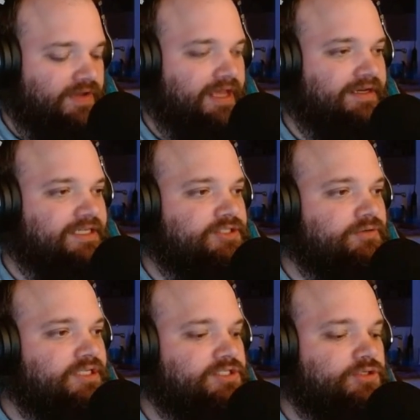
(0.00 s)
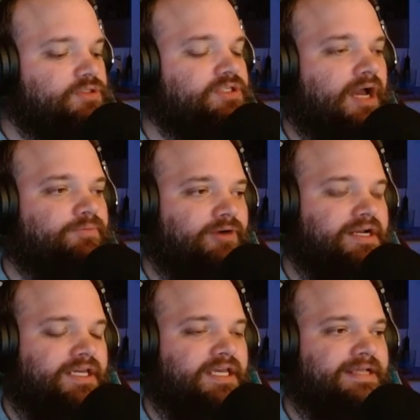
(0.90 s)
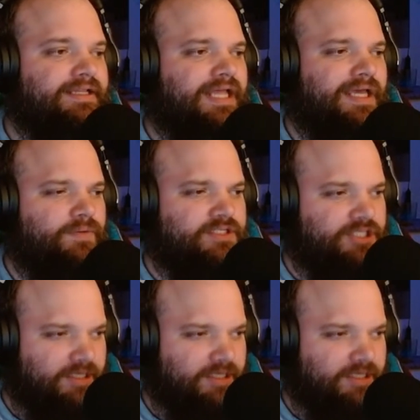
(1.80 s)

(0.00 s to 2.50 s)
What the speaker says: And as soon as you stop writing in that language,